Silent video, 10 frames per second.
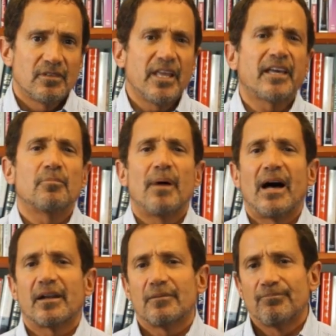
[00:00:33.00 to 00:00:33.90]
Think
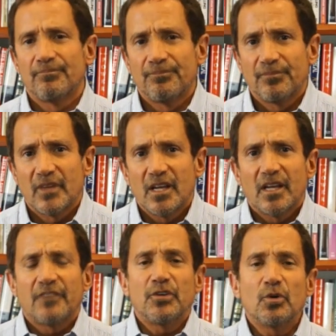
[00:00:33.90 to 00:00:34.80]
about it.
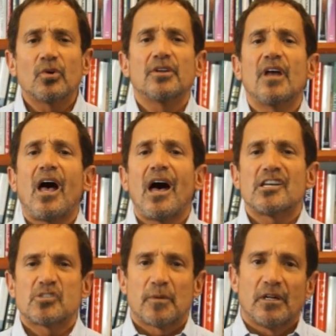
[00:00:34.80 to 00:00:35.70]
If you were in the
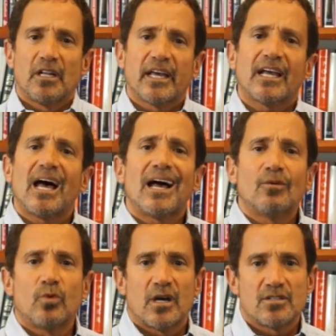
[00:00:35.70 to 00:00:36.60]
hospital like I
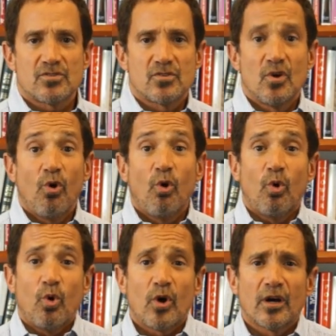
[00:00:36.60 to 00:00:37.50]
was,
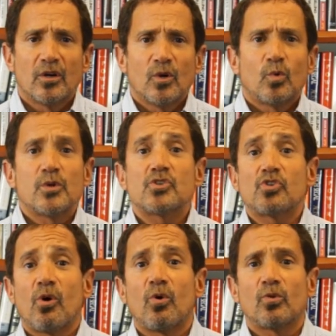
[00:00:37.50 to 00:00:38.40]
or was
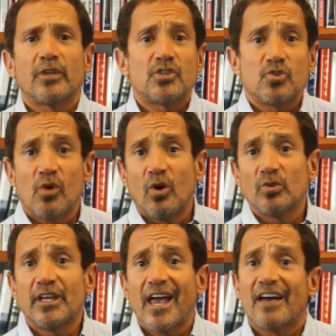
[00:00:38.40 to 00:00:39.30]
told that you
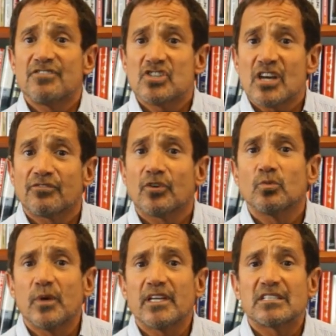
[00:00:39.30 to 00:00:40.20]
only have
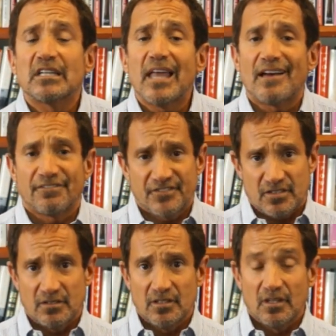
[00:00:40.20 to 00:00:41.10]
several weeks
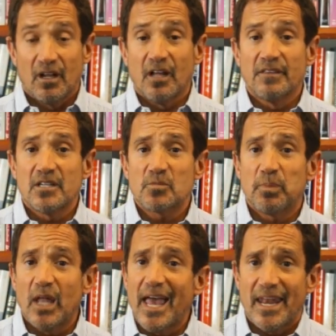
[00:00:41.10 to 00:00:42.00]
left on this
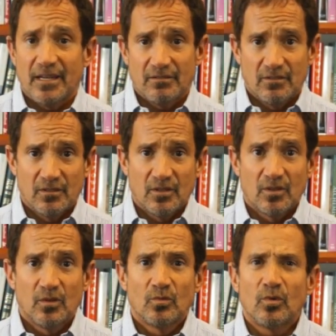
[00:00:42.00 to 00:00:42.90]
planet,
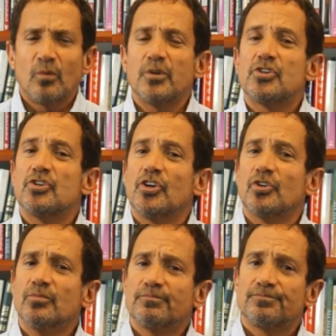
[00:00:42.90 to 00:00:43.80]
what would you
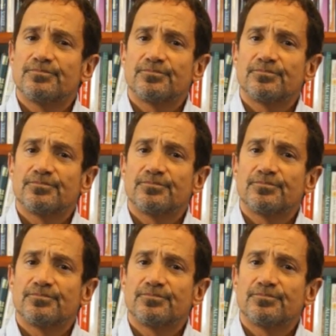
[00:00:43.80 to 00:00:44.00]
do?